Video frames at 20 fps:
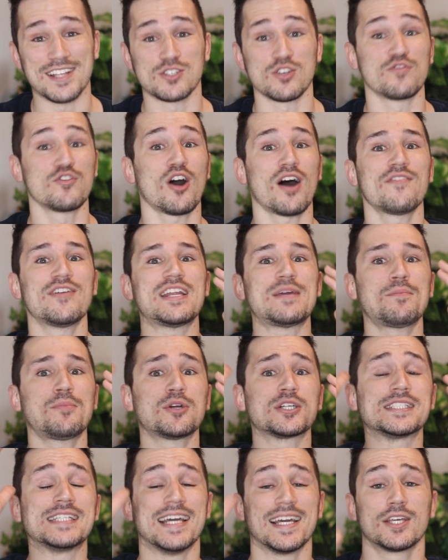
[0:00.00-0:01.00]
So if y'all have any
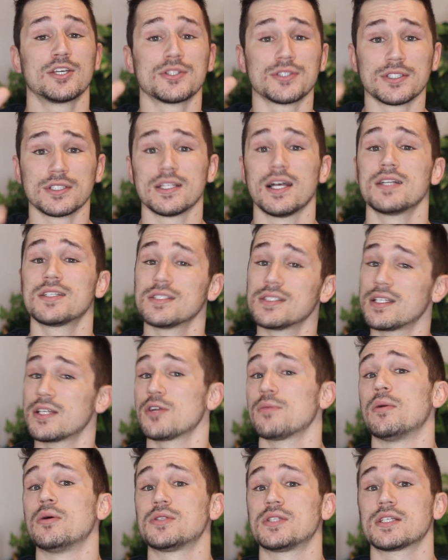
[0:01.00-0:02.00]
particular legends that
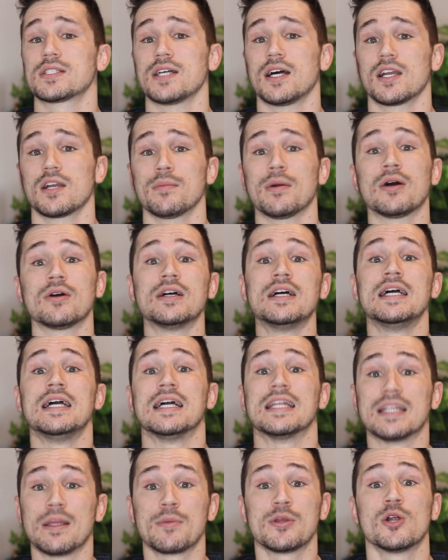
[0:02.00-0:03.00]
you're most excited about,
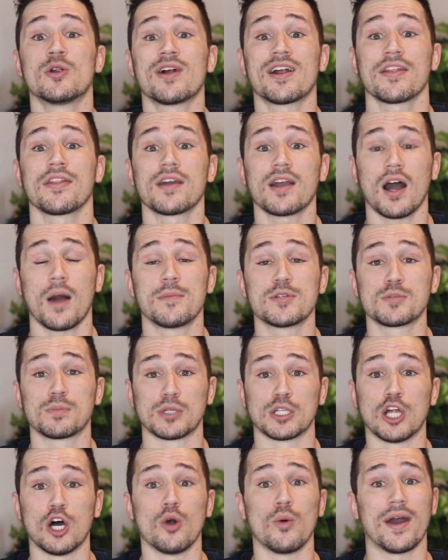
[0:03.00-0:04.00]
let me know down in the comments
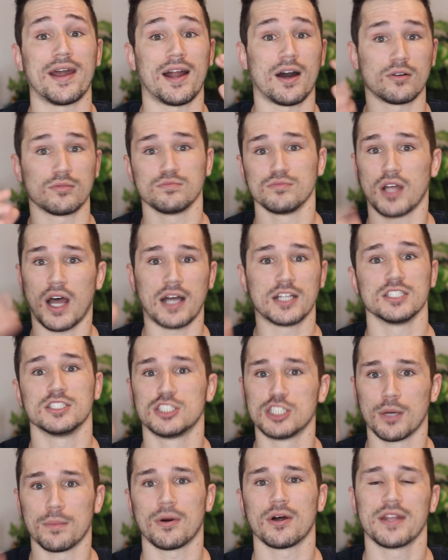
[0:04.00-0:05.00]
below, and I'll
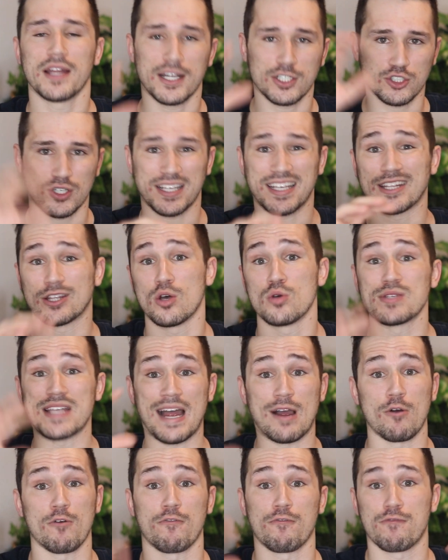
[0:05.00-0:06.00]
jump on that, try to get those
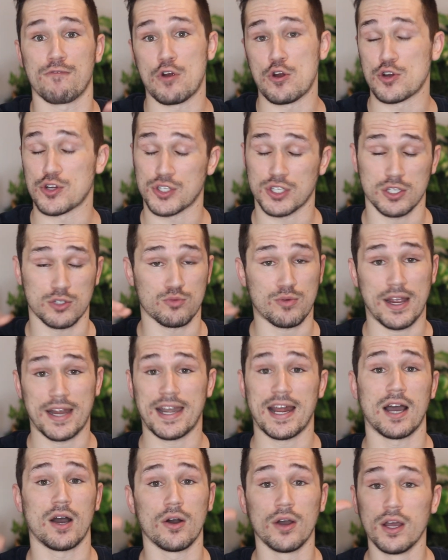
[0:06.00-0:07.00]
out first, because right
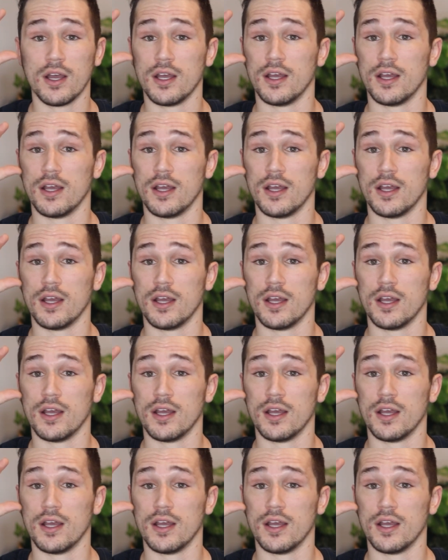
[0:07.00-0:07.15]
now,